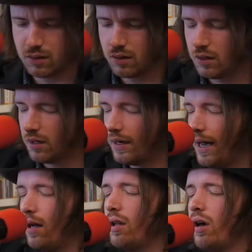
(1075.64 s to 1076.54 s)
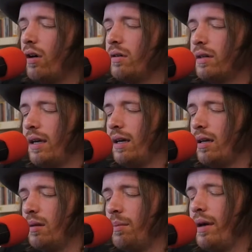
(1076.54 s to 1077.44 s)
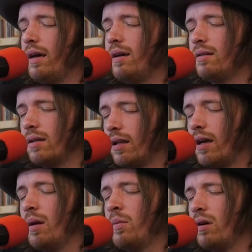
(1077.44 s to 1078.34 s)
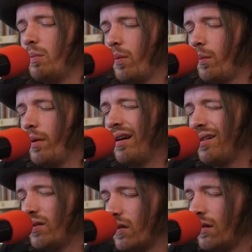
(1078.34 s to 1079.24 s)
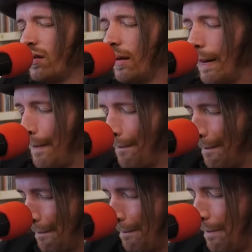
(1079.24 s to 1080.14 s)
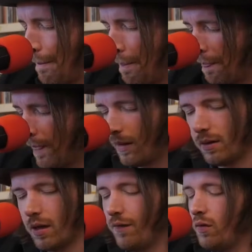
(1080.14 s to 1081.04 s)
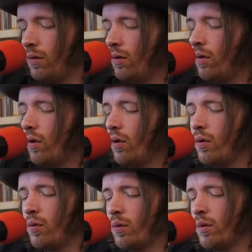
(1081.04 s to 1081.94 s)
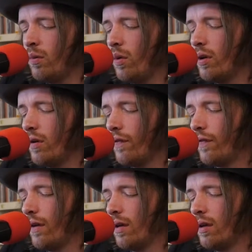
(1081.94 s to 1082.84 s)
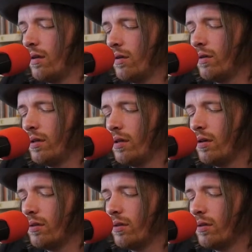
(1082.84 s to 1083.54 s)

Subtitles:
And how long can a man climb up a mountain, never knowing what he'll find on the